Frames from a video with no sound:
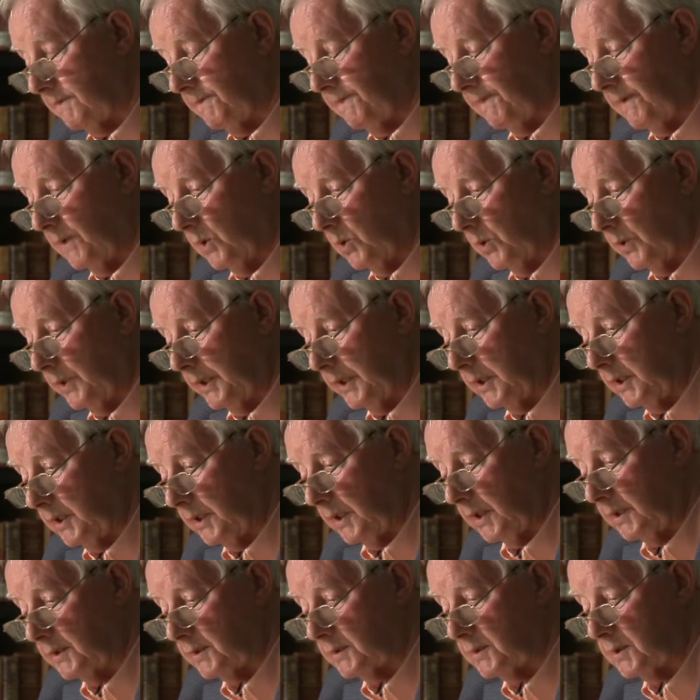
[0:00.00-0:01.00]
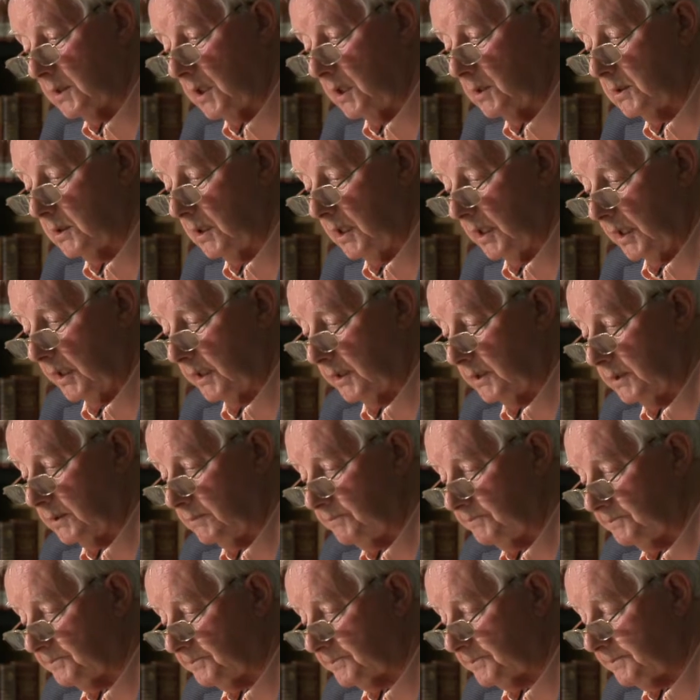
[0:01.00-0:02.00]
flowing and song-like.
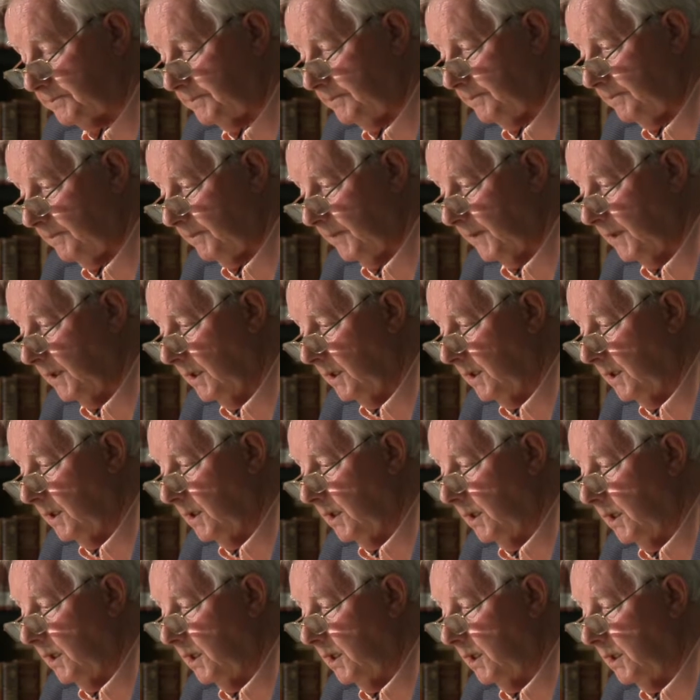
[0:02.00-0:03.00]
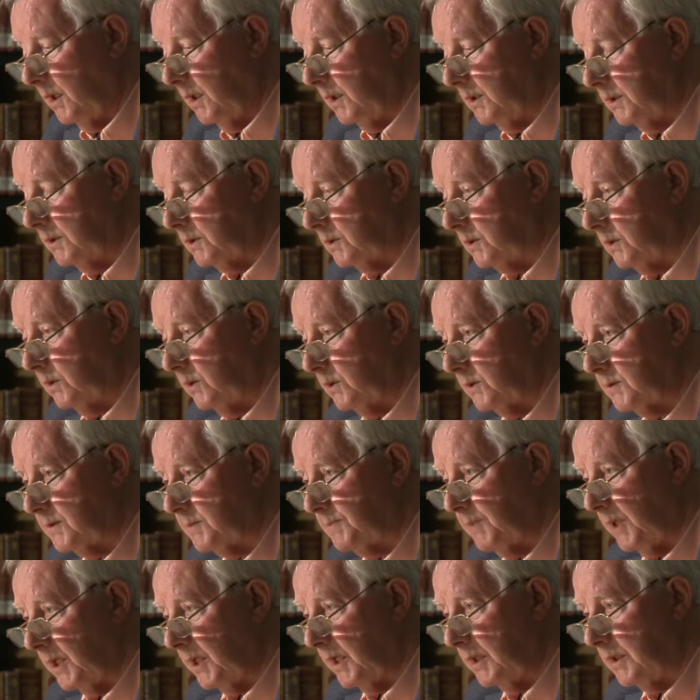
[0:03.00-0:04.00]
Uh, close
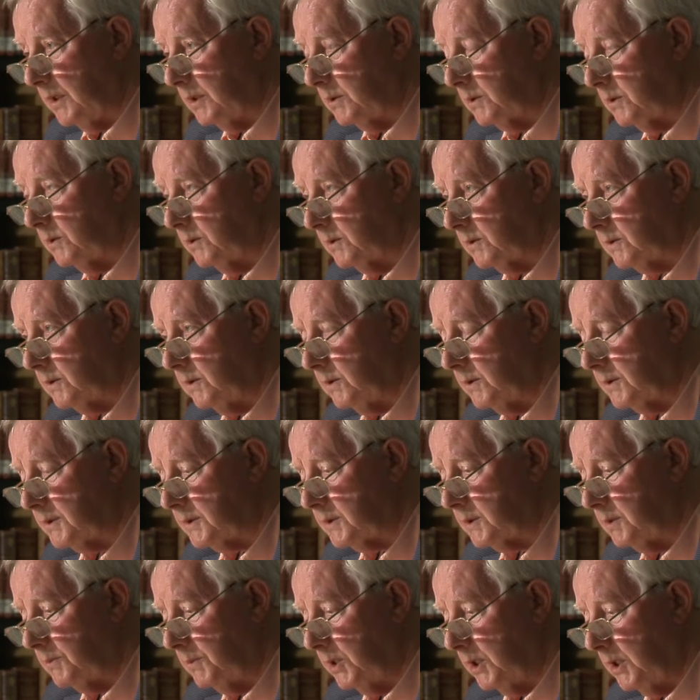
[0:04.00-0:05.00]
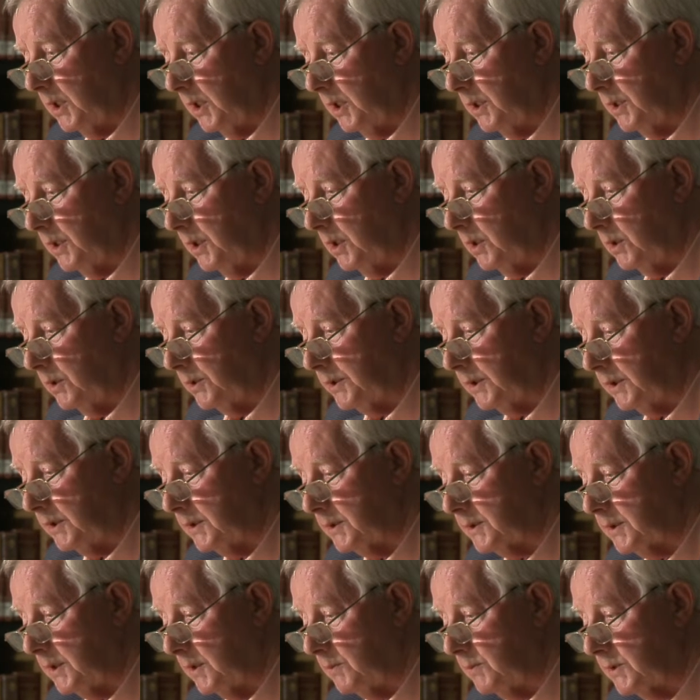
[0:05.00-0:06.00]
by, close to me in the
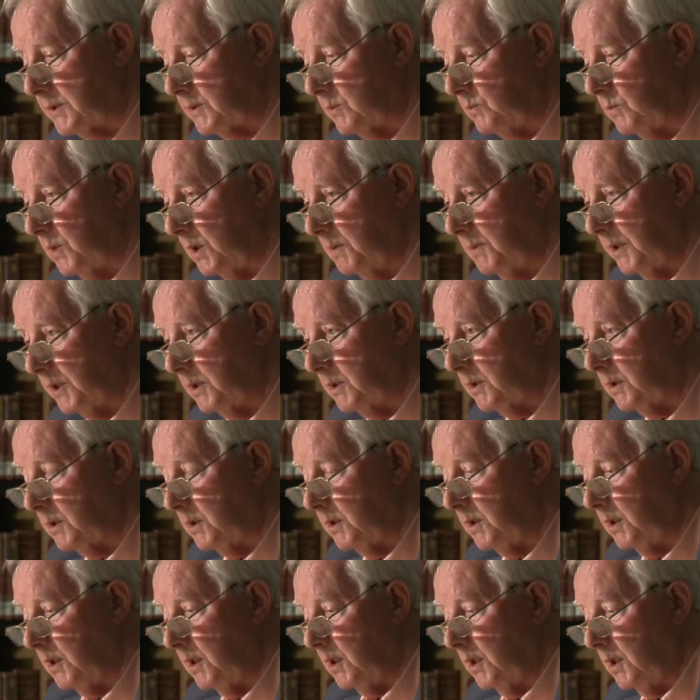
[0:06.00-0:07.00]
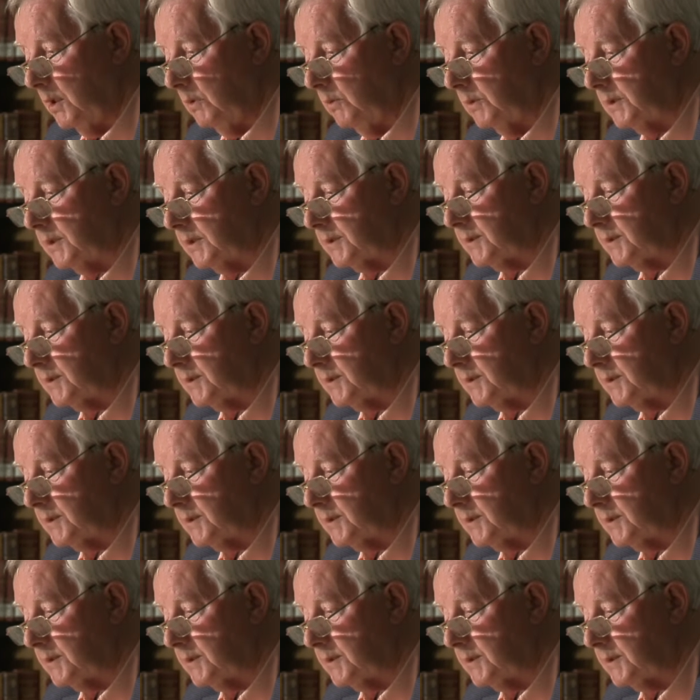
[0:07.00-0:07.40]
audience, there was a woman with a